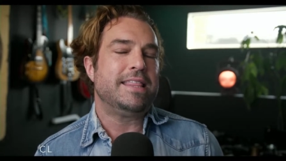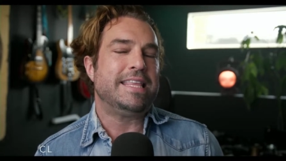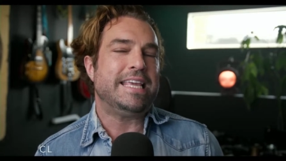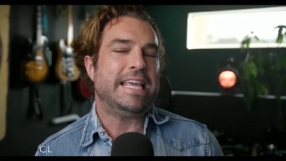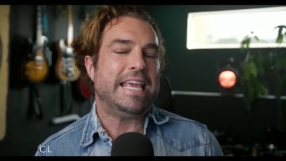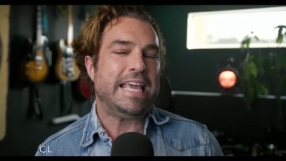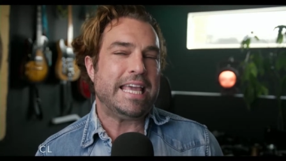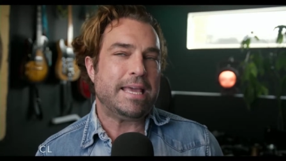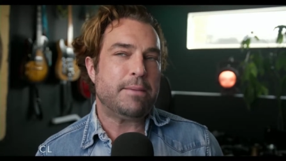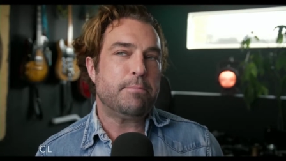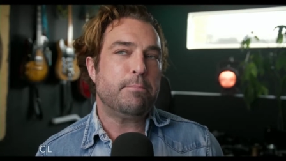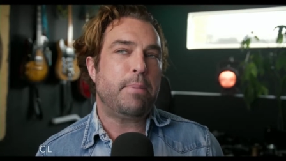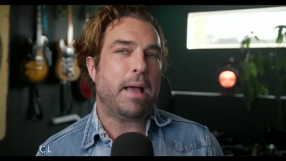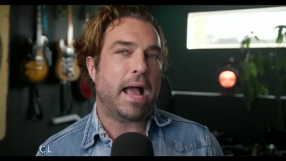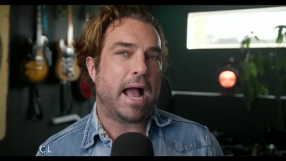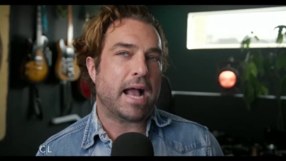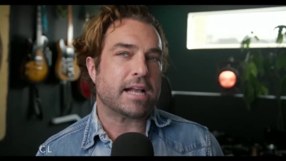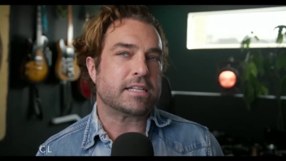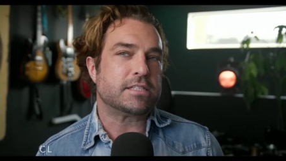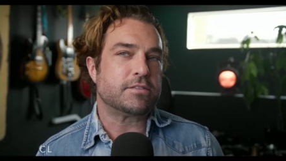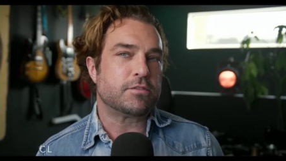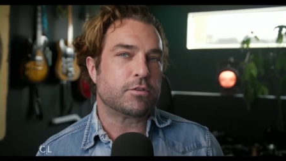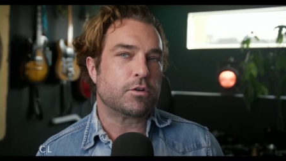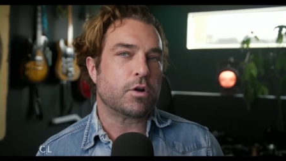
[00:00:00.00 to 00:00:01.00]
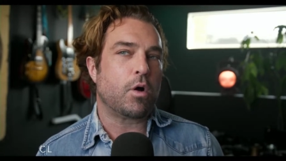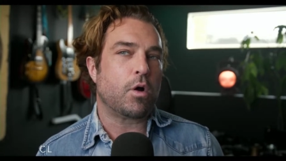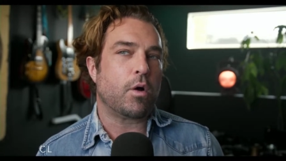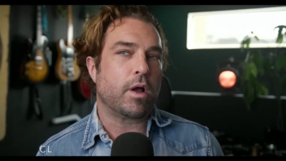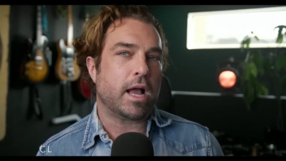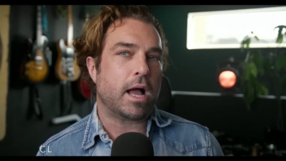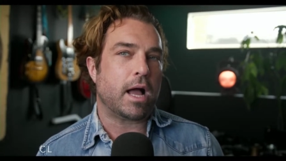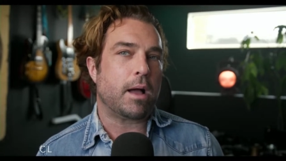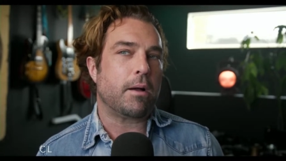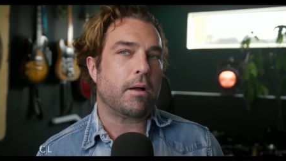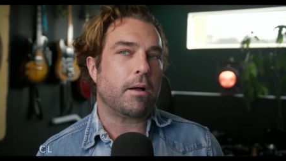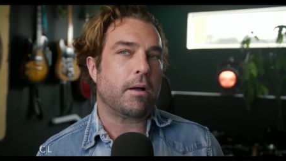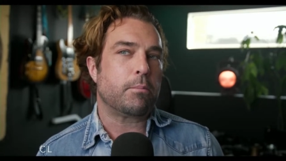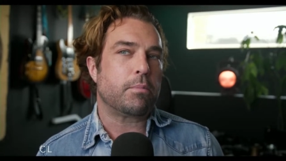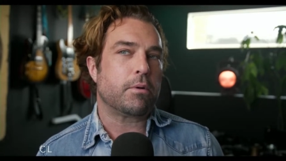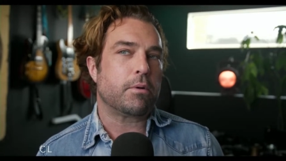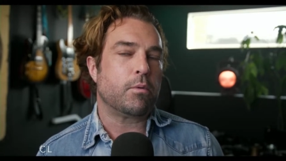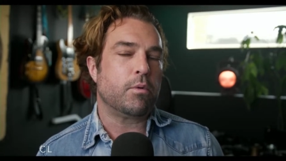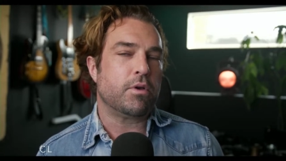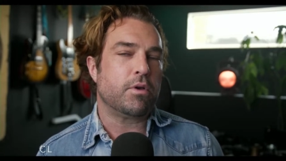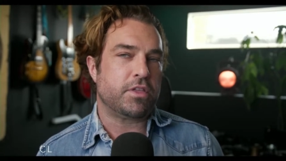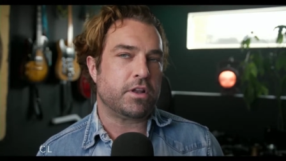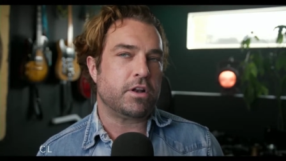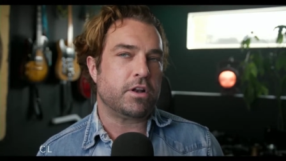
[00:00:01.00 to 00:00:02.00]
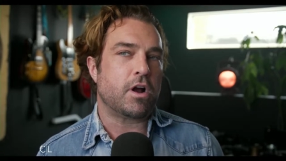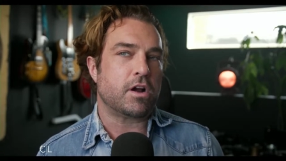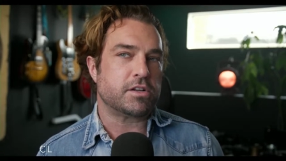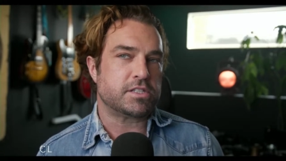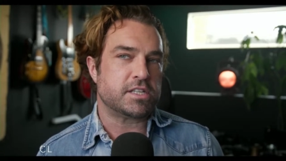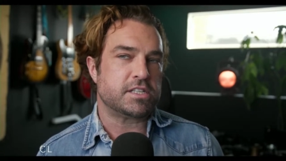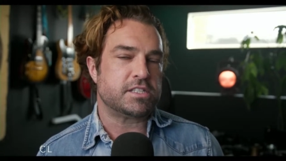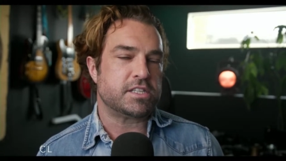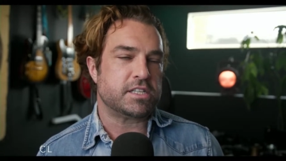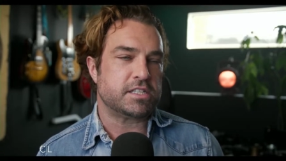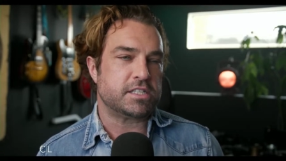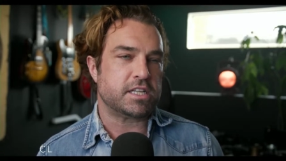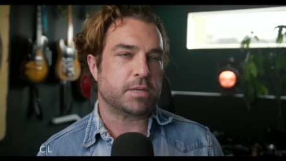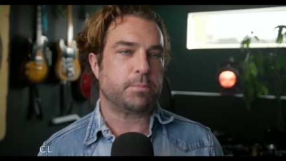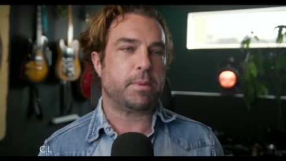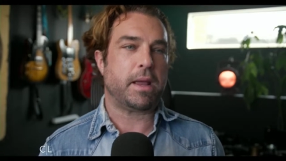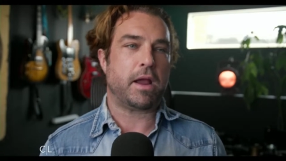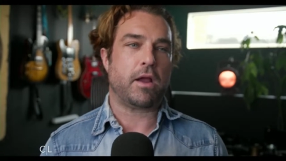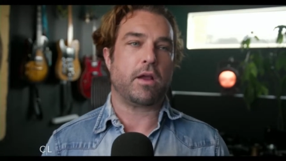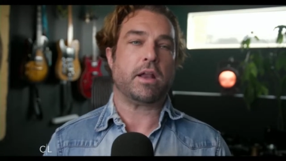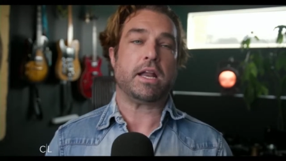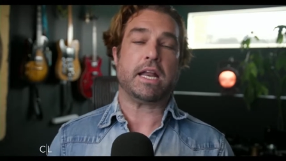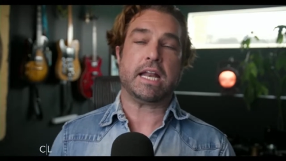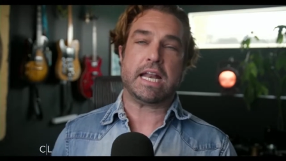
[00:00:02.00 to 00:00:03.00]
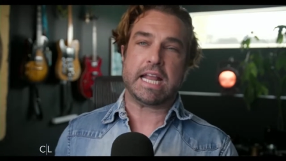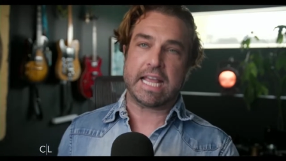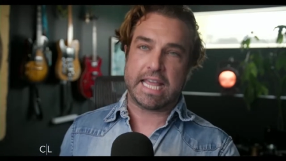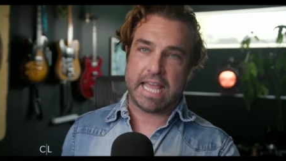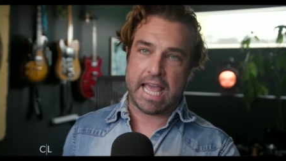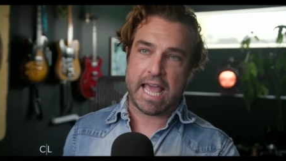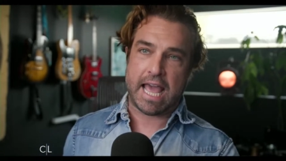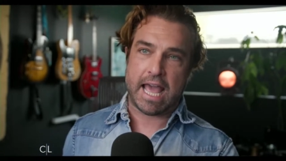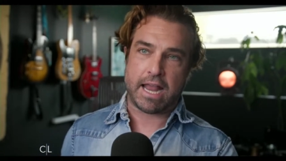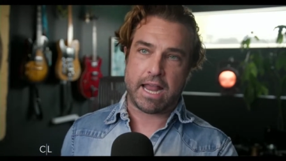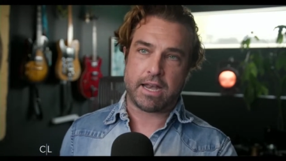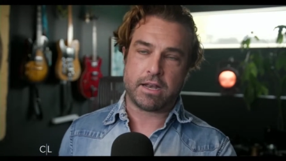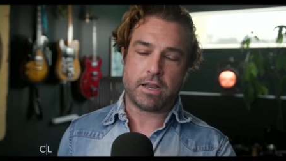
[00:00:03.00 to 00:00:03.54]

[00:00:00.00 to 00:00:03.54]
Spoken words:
impact of growing up with a narcissistic parent. And again,